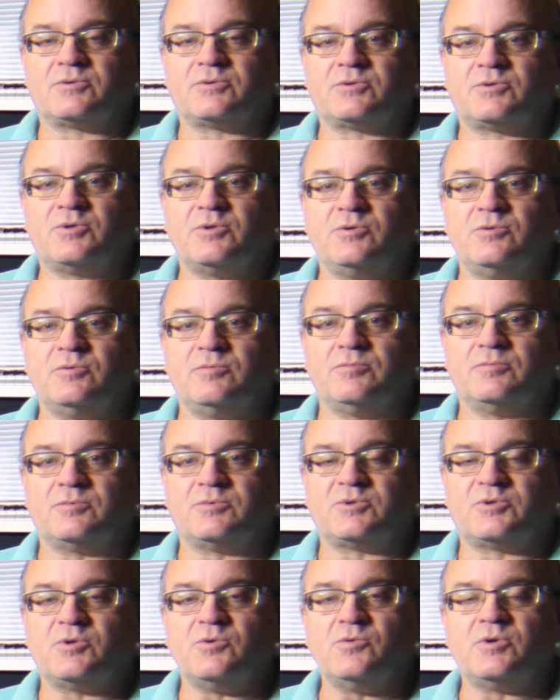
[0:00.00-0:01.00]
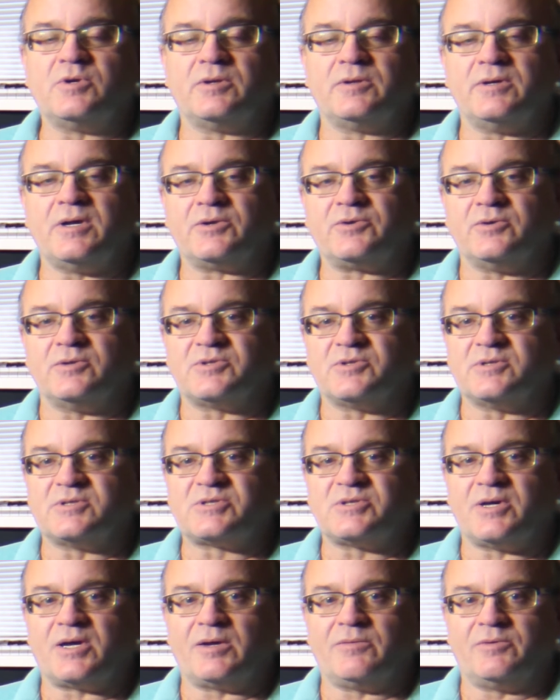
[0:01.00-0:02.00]
two conductors
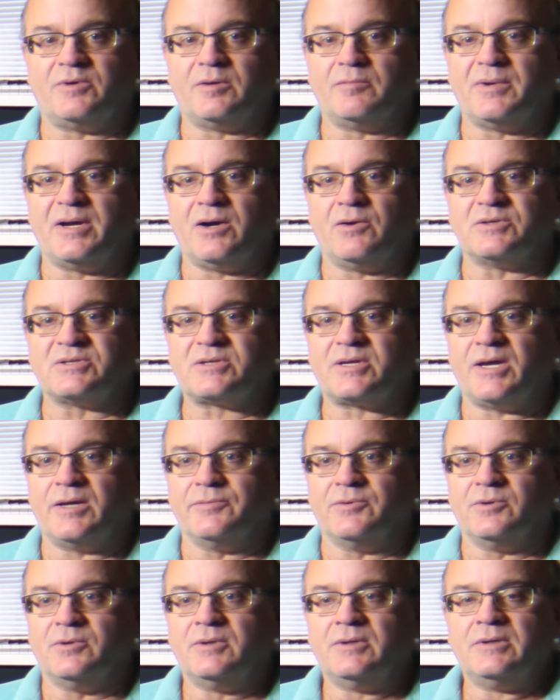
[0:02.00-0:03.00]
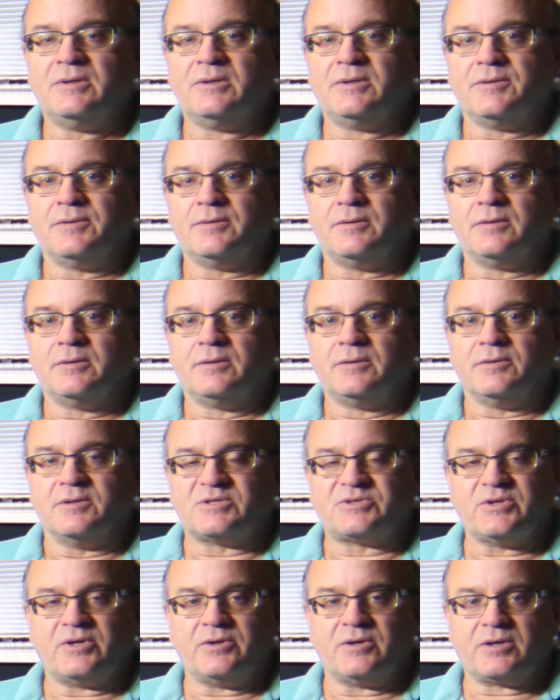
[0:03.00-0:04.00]
inside of an unbalanced cable. The
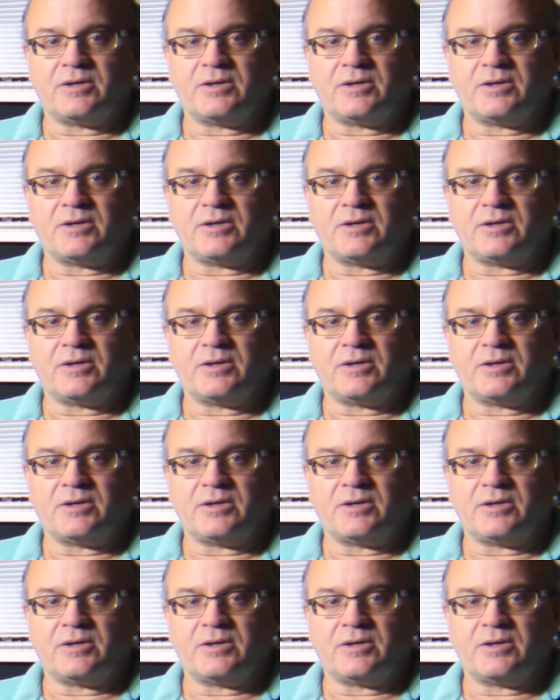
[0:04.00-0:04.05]
center